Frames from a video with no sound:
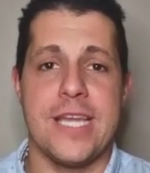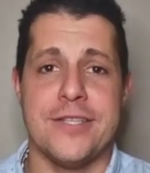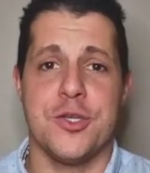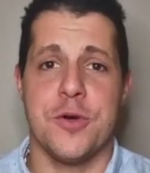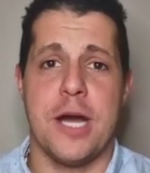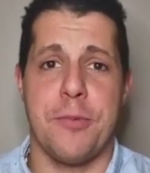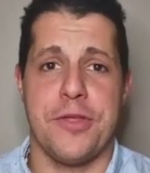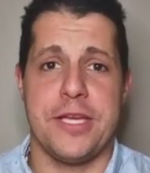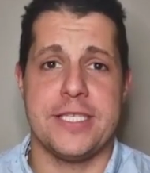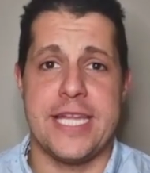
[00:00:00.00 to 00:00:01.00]
And so a couple
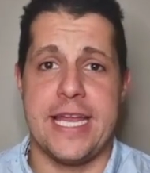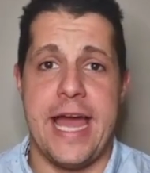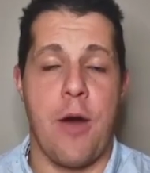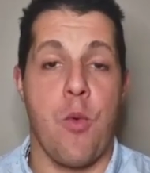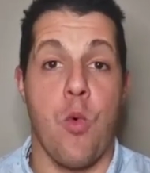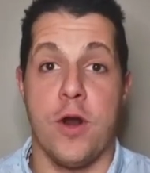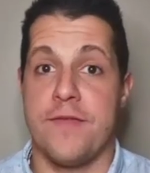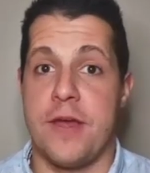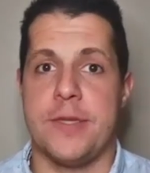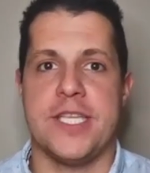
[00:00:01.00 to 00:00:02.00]
things stand out. One
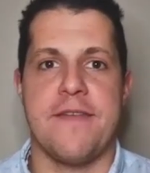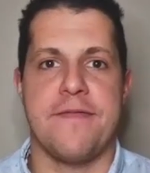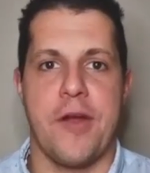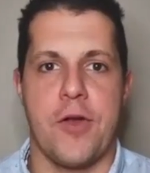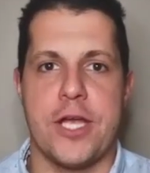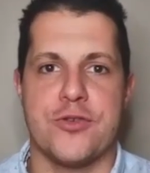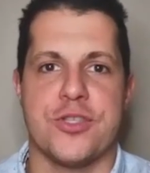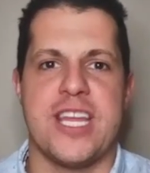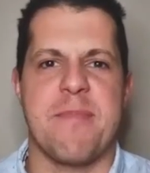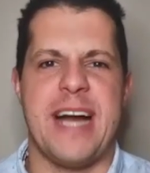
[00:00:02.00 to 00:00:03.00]
of them is a very interesting